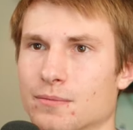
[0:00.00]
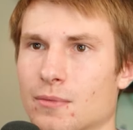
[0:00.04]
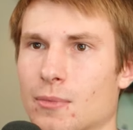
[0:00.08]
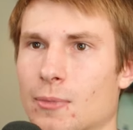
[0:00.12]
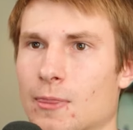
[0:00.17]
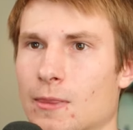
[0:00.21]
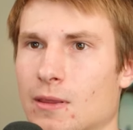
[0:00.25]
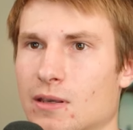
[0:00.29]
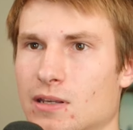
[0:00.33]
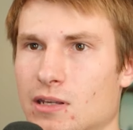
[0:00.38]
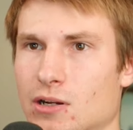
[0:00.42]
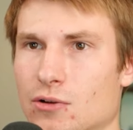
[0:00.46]

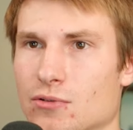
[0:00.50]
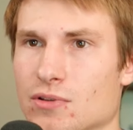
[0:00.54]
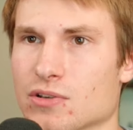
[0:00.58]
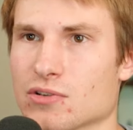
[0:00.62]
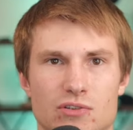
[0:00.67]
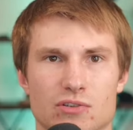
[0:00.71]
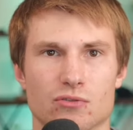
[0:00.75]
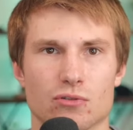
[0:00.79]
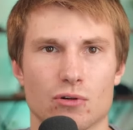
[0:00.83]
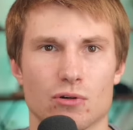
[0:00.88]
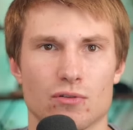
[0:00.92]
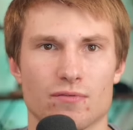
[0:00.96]
this
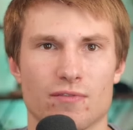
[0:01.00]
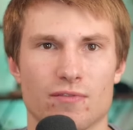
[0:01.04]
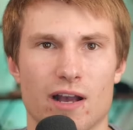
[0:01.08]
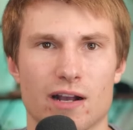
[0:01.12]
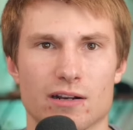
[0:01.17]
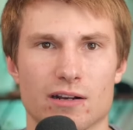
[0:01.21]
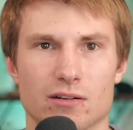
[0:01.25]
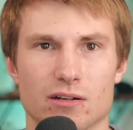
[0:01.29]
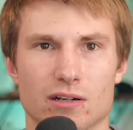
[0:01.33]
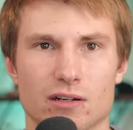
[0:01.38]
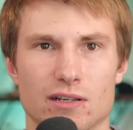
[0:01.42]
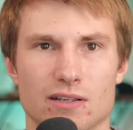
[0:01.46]
growth
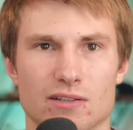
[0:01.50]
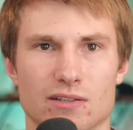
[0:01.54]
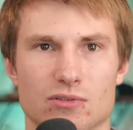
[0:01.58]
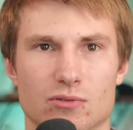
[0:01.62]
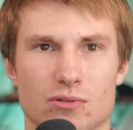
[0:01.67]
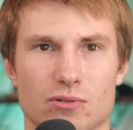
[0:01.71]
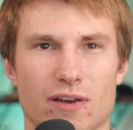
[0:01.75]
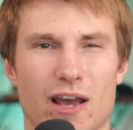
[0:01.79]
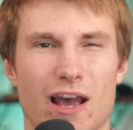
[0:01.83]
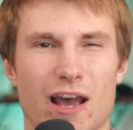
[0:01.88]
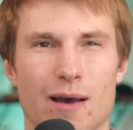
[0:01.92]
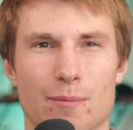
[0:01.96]
factor is sort of
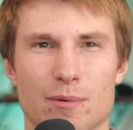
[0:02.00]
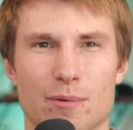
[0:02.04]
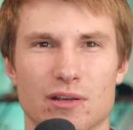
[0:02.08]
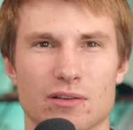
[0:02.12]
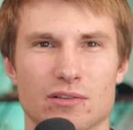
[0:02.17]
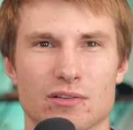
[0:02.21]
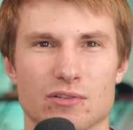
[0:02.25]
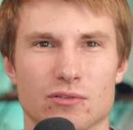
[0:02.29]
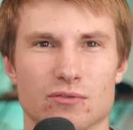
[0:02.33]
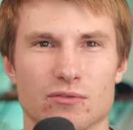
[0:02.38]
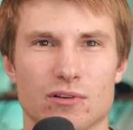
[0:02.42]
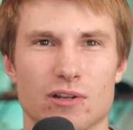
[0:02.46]
happening.
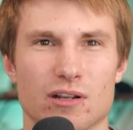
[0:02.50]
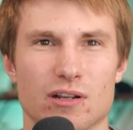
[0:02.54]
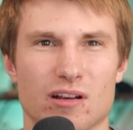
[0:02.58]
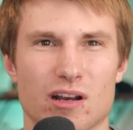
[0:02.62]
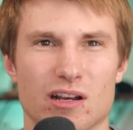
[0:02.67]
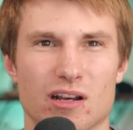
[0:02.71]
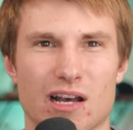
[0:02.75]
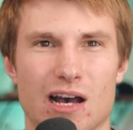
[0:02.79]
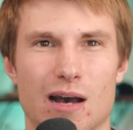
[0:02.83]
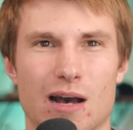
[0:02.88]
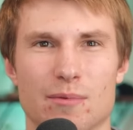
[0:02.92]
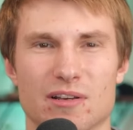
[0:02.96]
So a
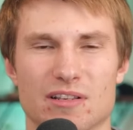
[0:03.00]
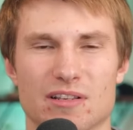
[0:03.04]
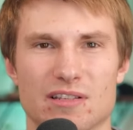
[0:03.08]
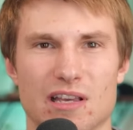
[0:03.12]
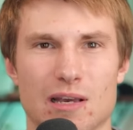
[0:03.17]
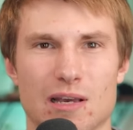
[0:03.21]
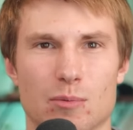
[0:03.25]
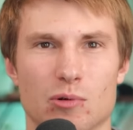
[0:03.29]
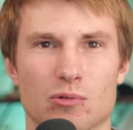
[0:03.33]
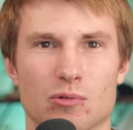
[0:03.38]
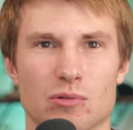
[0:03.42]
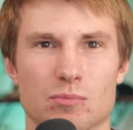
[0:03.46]
common
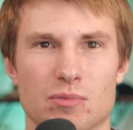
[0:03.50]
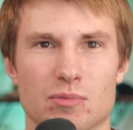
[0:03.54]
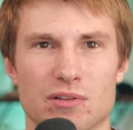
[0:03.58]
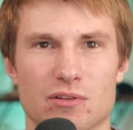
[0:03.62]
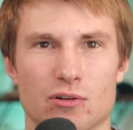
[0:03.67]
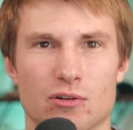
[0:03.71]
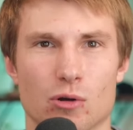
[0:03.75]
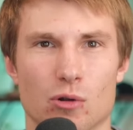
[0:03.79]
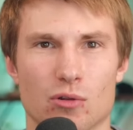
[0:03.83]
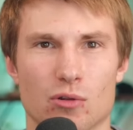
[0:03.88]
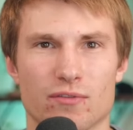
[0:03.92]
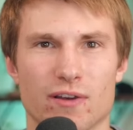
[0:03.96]
example would be the
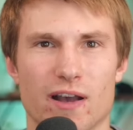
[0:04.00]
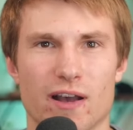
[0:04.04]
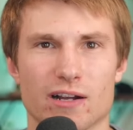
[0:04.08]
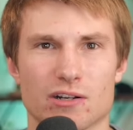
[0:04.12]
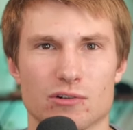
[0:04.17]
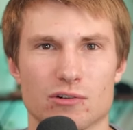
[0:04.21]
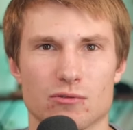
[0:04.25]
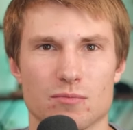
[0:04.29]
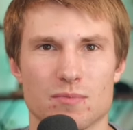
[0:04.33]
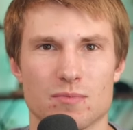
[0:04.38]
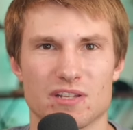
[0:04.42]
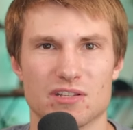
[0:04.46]
growth factor
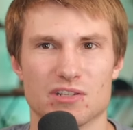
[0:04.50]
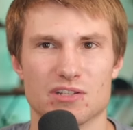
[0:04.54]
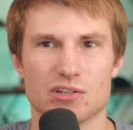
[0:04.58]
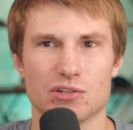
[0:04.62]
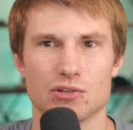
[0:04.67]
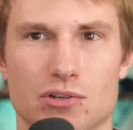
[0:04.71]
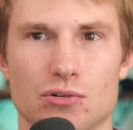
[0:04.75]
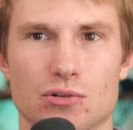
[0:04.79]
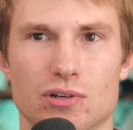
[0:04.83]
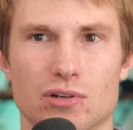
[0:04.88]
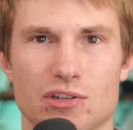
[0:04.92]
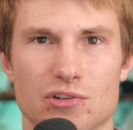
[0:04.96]
would be
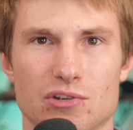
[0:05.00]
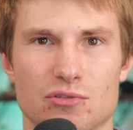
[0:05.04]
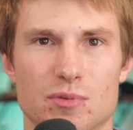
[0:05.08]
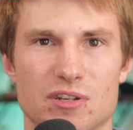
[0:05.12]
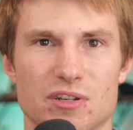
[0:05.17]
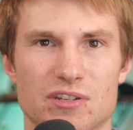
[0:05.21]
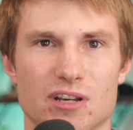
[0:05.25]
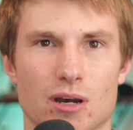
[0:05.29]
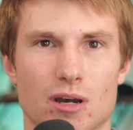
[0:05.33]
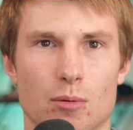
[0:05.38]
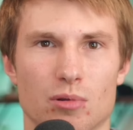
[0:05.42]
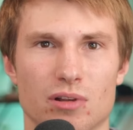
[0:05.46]
2, and you'd be
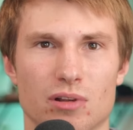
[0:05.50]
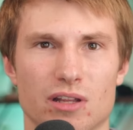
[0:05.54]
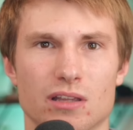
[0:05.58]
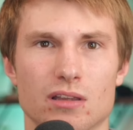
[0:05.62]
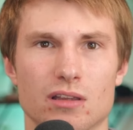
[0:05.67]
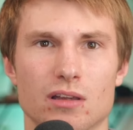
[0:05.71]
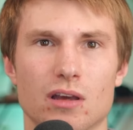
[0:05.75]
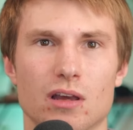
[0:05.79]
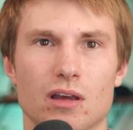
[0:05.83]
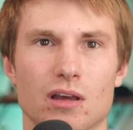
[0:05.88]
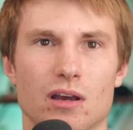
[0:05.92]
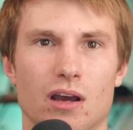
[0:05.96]
doubling,
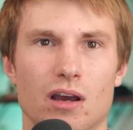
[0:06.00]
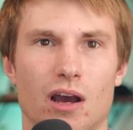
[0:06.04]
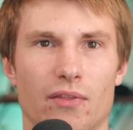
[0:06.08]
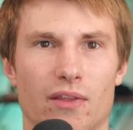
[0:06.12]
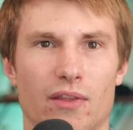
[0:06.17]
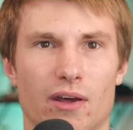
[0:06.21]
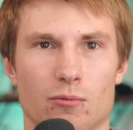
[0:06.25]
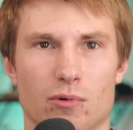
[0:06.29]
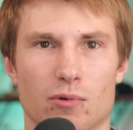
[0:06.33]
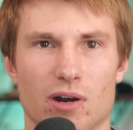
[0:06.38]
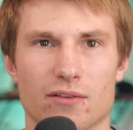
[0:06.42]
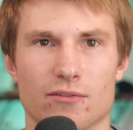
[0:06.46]
and then
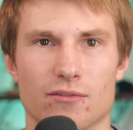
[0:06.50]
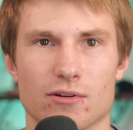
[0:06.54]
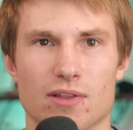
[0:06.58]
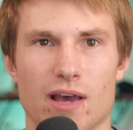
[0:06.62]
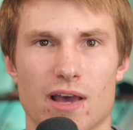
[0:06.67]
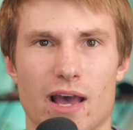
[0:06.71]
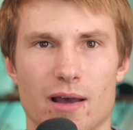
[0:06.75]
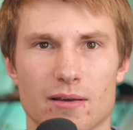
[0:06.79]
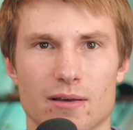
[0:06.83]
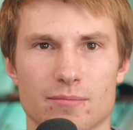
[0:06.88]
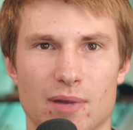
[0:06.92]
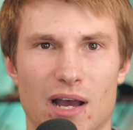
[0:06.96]
whatever
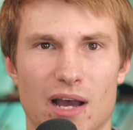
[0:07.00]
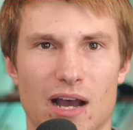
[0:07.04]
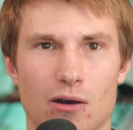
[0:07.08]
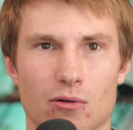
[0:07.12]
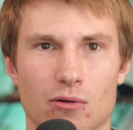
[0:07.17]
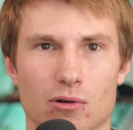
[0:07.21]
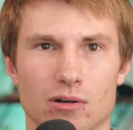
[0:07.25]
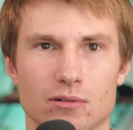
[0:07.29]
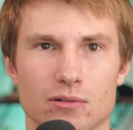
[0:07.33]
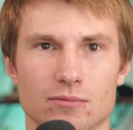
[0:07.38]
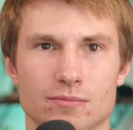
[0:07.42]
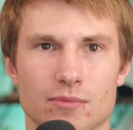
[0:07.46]
that
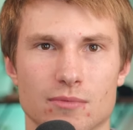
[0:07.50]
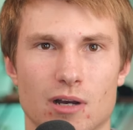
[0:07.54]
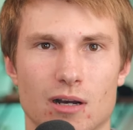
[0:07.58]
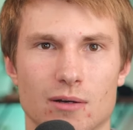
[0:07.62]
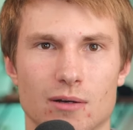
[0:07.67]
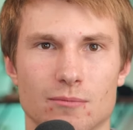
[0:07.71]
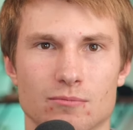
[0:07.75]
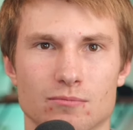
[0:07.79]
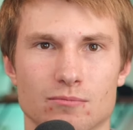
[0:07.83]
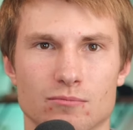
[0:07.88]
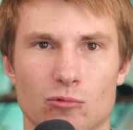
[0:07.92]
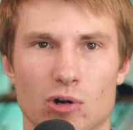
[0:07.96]
power,
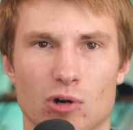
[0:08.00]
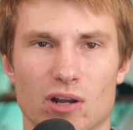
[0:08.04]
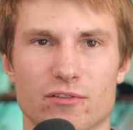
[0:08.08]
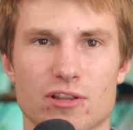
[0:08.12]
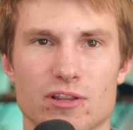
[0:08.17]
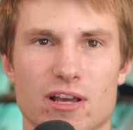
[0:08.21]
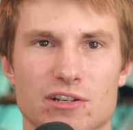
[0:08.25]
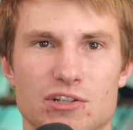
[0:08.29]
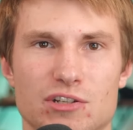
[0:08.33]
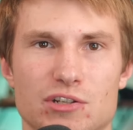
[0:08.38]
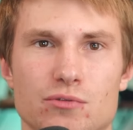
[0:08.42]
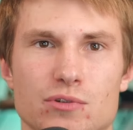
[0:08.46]
whatever
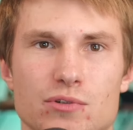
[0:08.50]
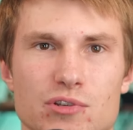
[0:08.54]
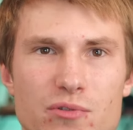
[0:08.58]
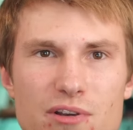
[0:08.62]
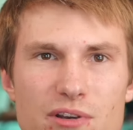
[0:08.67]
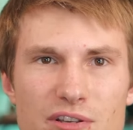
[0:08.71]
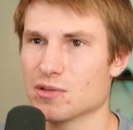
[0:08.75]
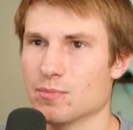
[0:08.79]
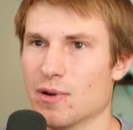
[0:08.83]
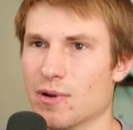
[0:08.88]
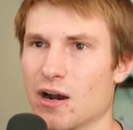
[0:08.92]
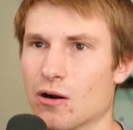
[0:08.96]
that 2 is raised to
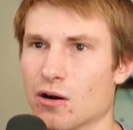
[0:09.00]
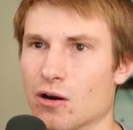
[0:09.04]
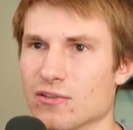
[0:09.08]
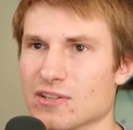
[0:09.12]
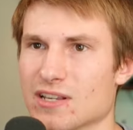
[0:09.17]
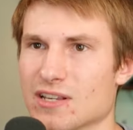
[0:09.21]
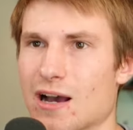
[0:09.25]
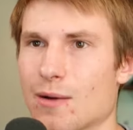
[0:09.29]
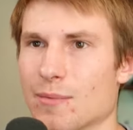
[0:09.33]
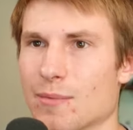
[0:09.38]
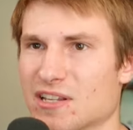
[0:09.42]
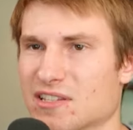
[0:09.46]
the power of is
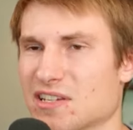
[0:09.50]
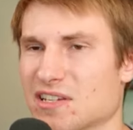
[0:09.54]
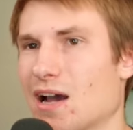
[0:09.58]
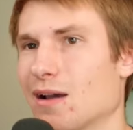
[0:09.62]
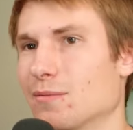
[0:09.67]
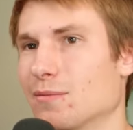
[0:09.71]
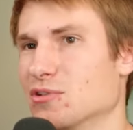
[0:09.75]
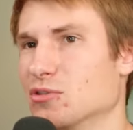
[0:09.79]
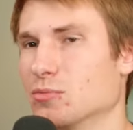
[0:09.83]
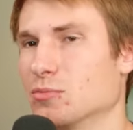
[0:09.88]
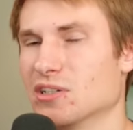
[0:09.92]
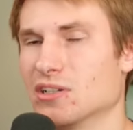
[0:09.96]
how many
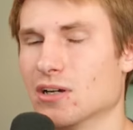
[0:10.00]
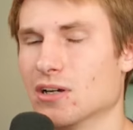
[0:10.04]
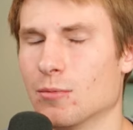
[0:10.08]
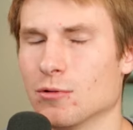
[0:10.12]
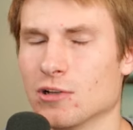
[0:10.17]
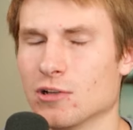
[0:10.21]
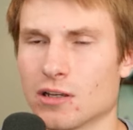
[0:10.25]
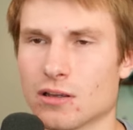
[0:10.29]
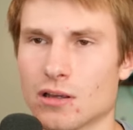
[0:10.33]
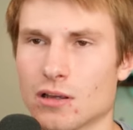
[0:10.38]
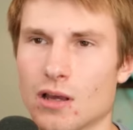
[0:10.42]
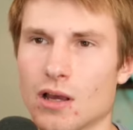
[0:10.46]
times you'll be
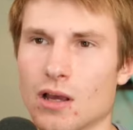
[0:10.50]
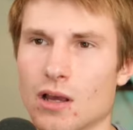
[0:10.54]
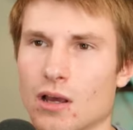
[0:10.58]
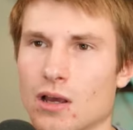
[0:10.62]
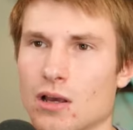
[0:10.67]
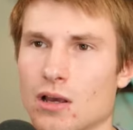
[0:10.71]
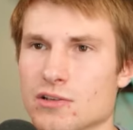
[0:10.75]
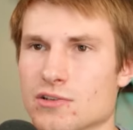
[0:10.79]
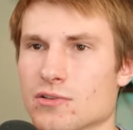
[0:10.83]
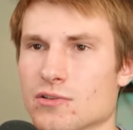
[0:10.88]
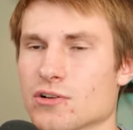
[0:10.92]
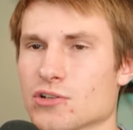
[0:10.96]
doubling.
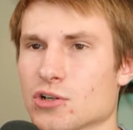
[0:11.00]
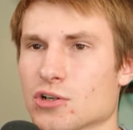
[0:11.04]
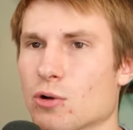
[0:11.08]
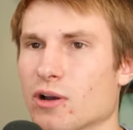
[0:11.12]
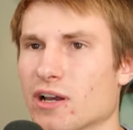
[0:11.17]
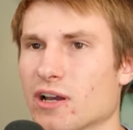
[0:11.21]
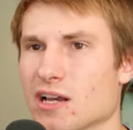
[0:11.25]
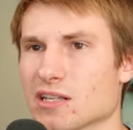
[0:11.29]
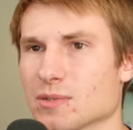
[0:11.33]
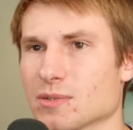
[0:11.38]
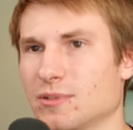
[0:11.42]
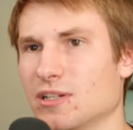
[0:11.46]
So there's a quick
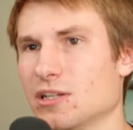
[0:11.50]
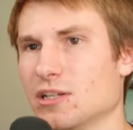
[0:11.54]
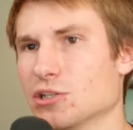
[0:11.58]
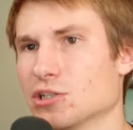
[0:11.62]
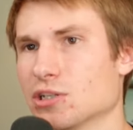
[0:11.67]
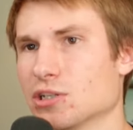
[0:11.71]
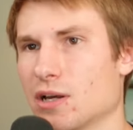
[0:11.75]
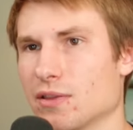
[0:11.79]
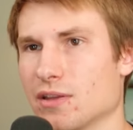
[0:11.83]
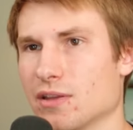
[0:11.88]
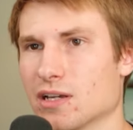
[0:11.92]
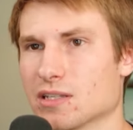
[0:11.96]
explanation
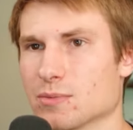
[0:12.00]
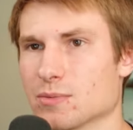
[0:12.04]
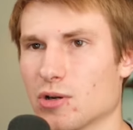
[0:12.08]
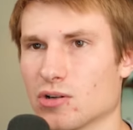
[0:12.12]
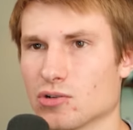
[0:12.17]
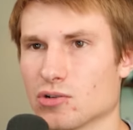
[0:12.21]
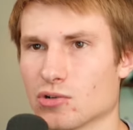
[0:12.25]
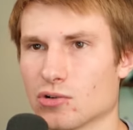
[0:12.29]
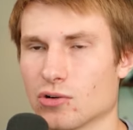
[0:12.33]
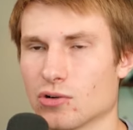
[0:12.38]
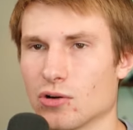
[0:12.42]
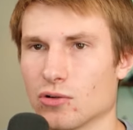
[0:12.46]
on the
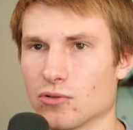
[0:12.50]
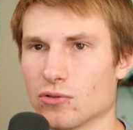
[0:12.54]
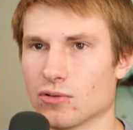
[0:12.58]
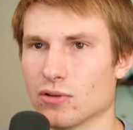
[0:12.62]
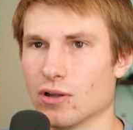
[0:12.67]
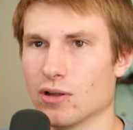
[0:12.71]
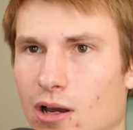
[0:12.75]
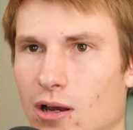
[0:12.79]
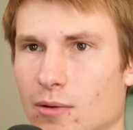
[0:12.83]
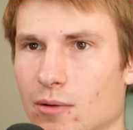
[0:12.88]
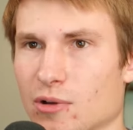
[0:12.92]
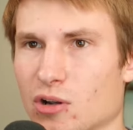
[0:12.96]
exponential growth
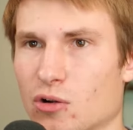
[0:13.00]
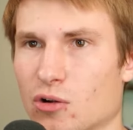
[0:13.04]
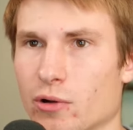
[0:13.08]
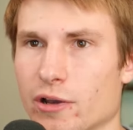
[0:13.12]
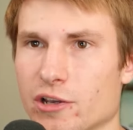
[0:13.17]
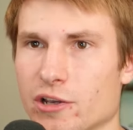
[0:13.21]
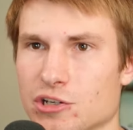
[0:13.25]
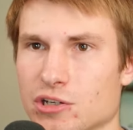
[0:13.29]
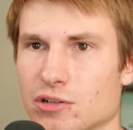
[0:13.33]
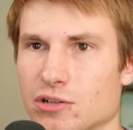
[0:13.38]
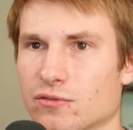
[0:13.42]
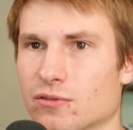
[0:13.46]

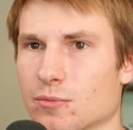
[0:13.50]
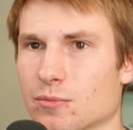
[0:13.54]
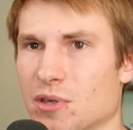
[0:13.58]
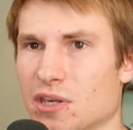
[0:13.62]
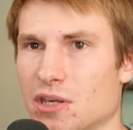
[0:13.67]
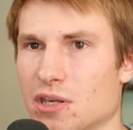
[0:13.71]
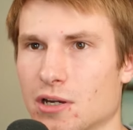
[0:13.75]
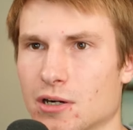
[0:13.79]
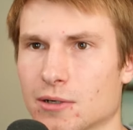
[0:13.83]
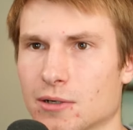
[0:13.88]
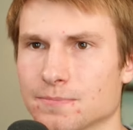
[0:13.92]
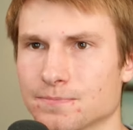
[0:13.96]
equation. From
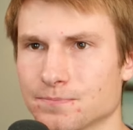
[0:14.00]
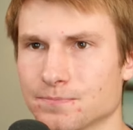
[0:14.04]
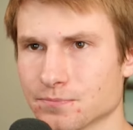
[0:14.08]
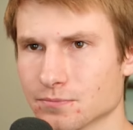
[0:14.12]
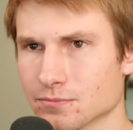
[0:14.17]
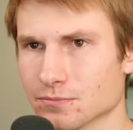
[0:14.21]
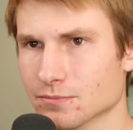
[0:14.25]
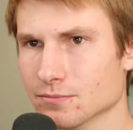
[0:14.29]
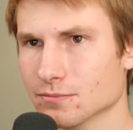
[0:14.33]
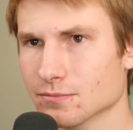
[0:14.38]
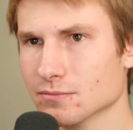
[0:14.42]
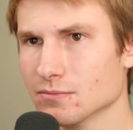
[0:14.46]
here,
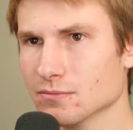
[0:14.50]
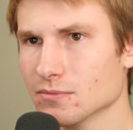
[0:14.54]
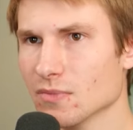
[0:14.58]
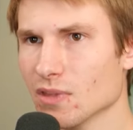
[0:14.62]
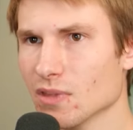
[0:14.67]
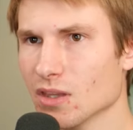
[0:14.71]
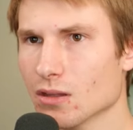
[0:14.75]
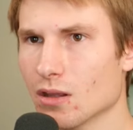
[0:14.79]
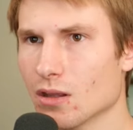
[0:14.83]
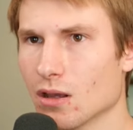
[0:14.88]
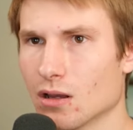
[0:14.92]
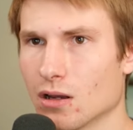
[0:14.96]

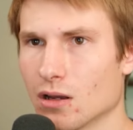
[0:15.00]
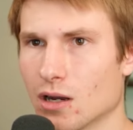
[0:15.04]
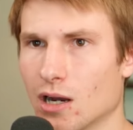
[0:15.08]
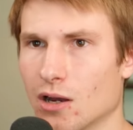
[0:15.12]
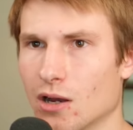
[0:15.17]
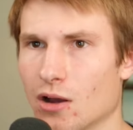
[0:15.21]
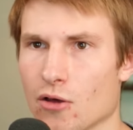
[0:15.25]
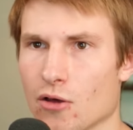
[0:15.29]
other